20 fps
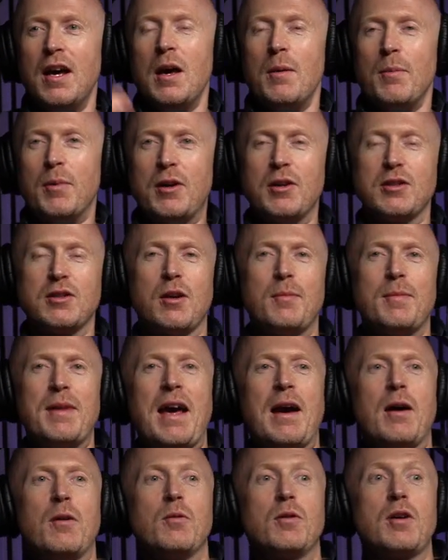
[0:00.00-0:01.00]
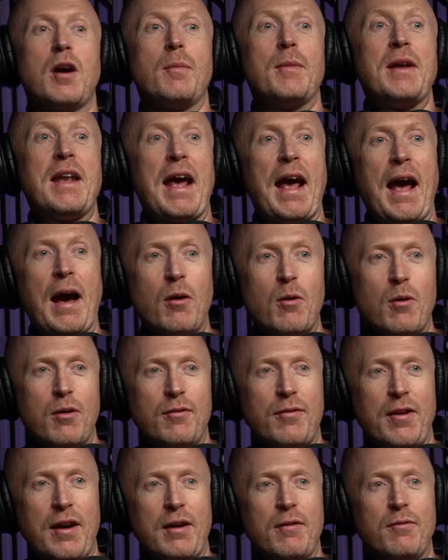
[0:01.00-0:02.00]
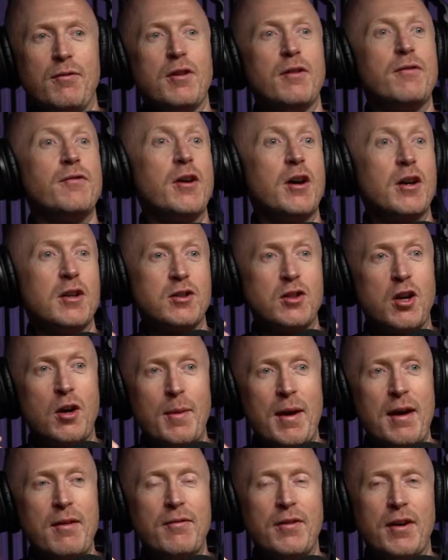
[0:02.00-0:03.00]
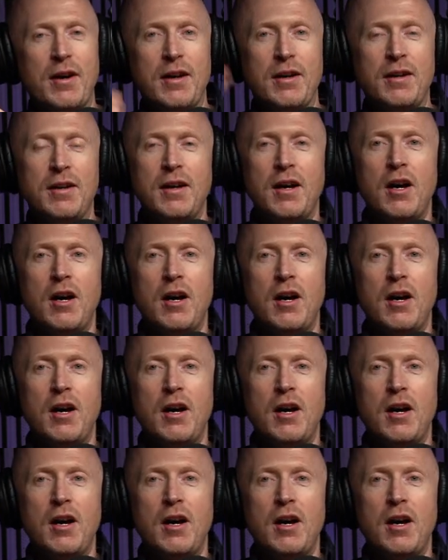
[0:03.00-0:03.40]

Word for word: Because I'm now coming out of it for the first time ever,